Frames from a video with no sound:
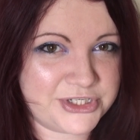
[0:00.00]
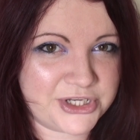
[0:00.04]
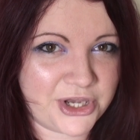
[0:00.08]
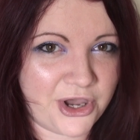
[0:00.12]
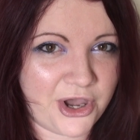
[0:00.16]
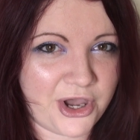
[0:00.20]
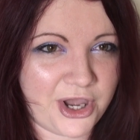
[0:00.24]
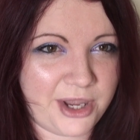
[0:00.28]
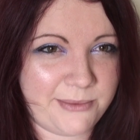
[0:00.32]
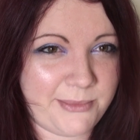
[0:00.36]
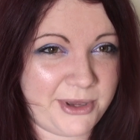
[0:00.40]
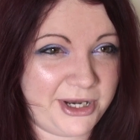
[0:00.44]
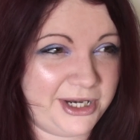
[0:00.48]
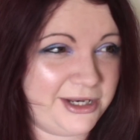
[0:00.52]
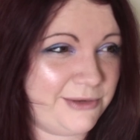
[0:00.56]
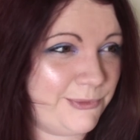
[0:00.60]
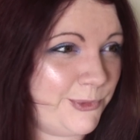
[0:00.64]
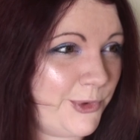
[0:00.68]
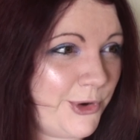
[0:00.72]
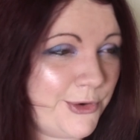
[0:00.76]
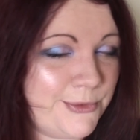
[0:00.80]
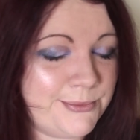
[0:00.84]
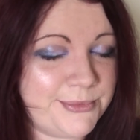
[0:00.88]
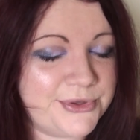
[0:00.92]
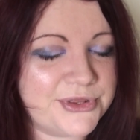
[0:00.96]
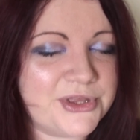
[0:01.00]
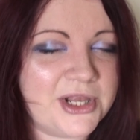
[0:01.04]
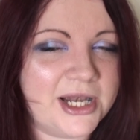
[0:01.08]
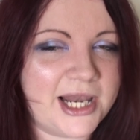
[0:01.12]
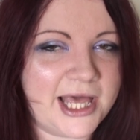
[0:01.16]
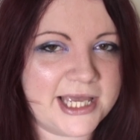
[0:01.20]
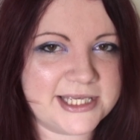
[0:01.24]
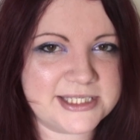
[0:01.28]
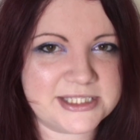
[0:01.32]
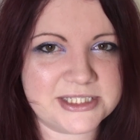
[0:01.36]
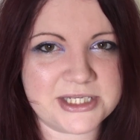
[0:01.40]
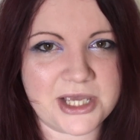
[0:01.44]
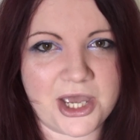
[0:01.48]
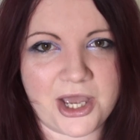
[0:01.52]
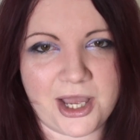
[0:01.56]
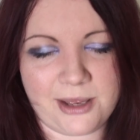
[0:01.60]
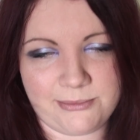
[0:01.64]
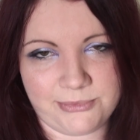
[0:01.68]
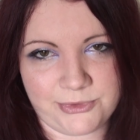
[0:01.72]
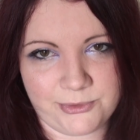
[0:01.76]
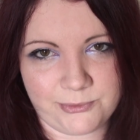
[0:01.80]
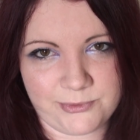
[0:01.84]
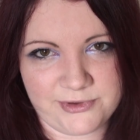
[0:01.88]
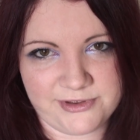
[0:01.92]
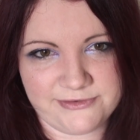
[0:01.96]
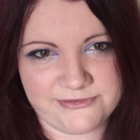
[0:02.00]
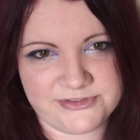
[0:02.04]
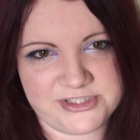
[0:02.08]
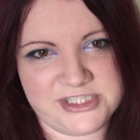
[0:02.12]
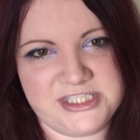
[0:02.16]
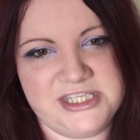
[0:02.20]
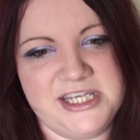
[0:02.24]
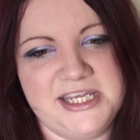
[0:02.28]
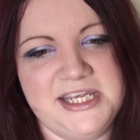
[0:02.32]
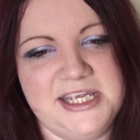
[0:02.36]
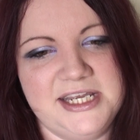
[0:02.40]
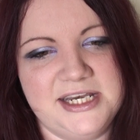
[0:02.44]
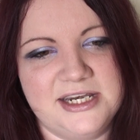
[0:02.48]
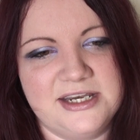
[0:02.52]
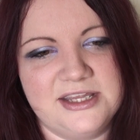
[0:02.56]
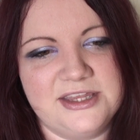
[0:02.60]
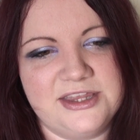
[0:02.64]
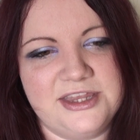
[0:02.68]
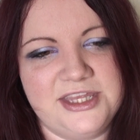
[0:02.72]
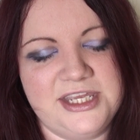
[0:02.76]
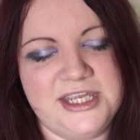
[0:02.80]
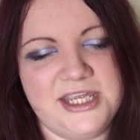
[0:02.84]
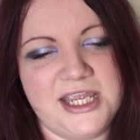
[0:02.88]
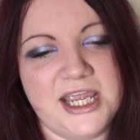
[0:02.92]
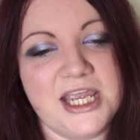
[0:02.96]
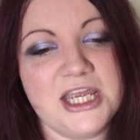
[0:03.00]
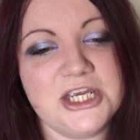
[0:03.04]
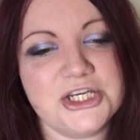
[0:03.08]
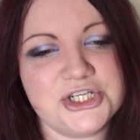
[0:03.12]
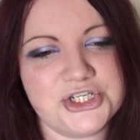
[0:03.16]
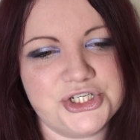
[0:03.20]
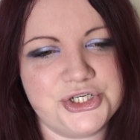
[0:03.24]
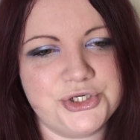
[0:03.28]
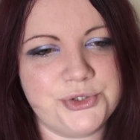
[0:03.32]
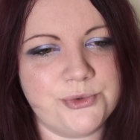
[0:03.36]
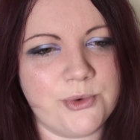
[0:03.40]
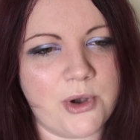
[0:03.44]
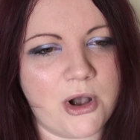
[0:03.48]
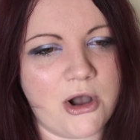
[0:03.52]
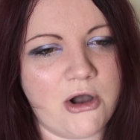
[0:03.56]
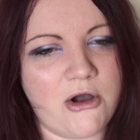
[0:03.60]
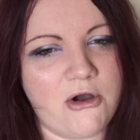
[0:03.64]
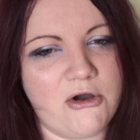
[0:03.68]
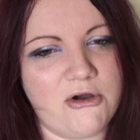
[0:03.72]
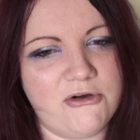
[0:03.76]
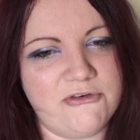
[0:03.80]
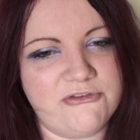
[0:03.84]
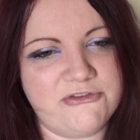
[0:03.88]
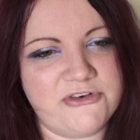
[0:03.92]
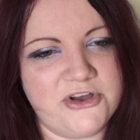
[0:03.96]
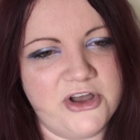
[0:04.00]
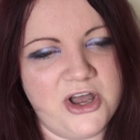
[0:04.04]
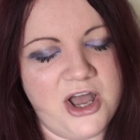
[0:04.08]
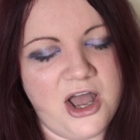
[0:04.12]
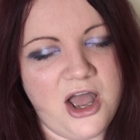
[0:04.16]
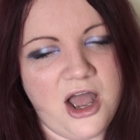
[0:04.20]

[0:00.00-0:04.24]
time and it won't be the last time that we have seen the issue of